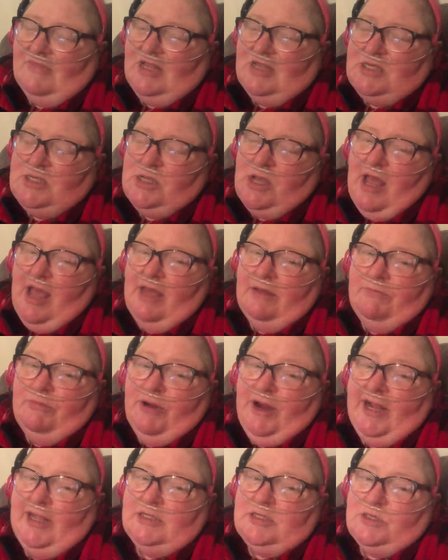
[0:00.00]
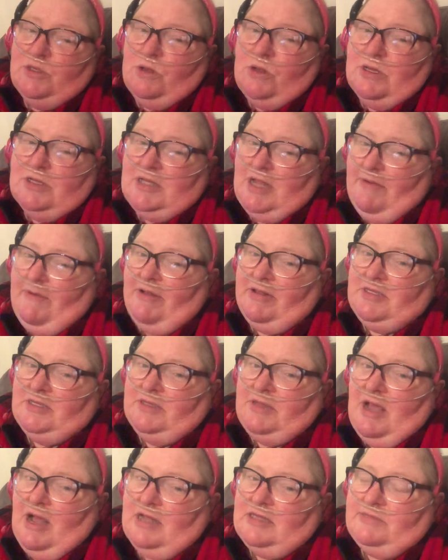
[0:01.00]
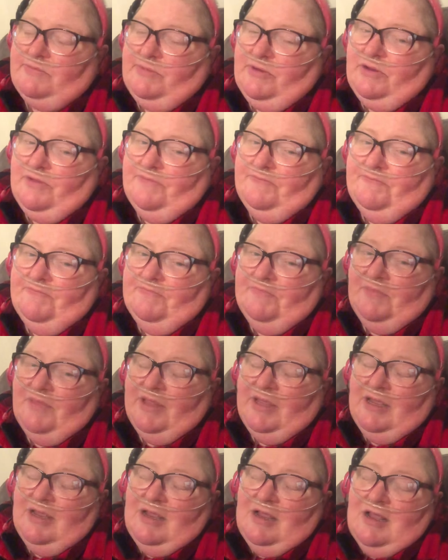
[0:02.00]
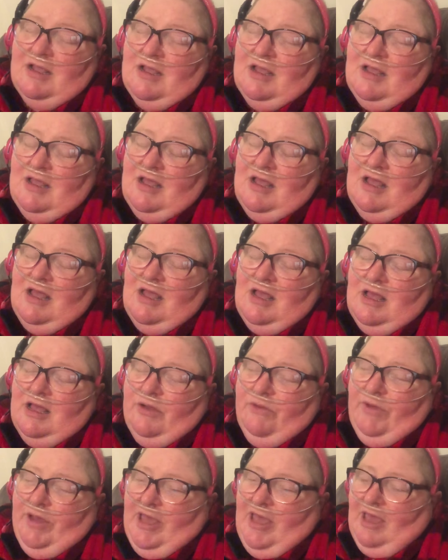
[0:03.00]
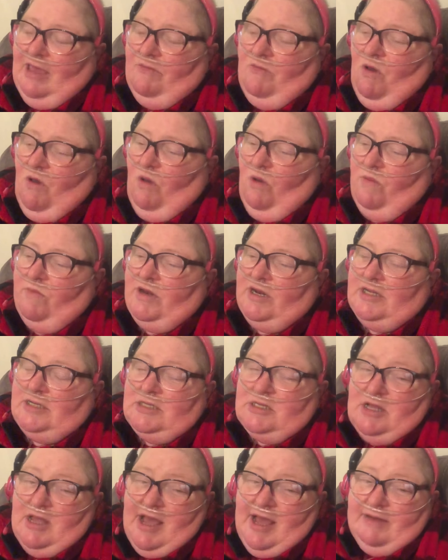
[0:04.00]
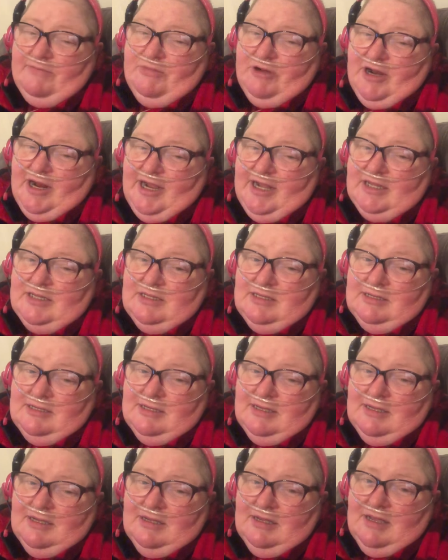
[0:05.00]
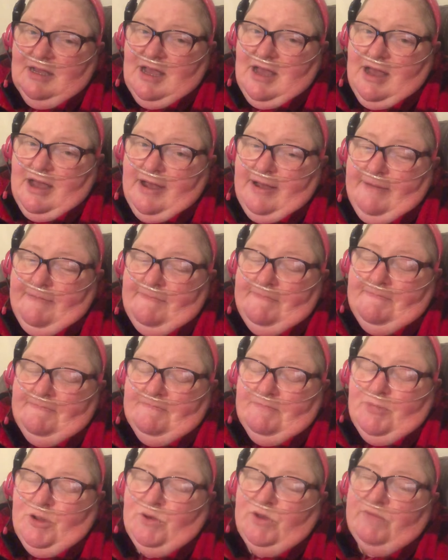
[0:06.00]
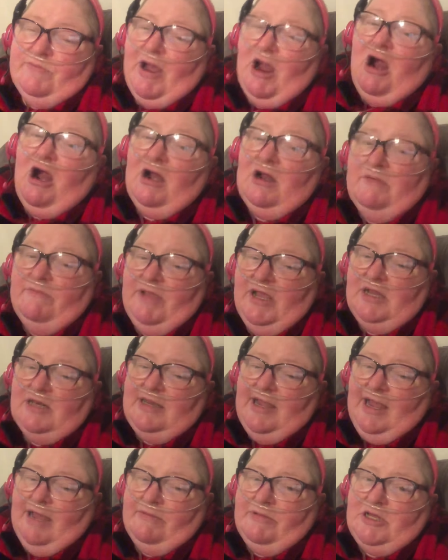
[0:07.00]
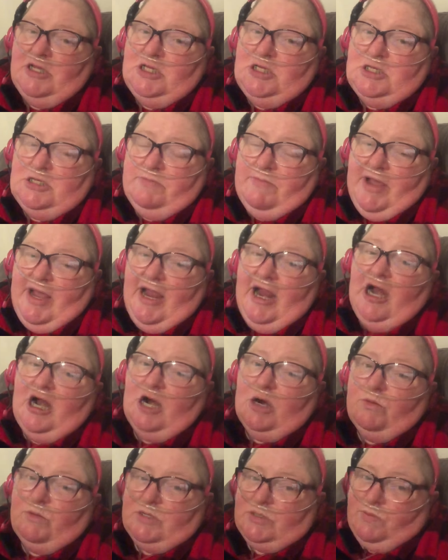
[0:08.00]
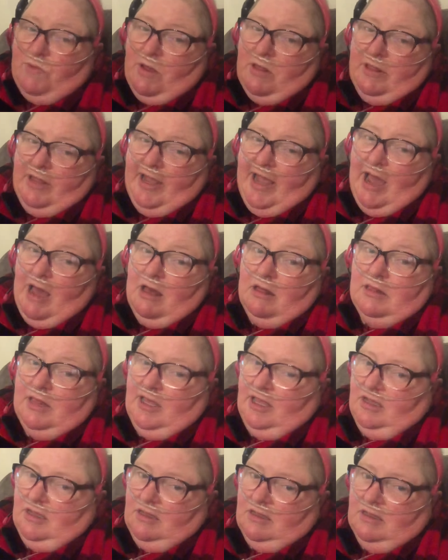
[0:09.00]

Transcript: So I had braids the whole time I was in the hospital. We came home and I still had braids, but with my heart being damaged, my hair was falling out like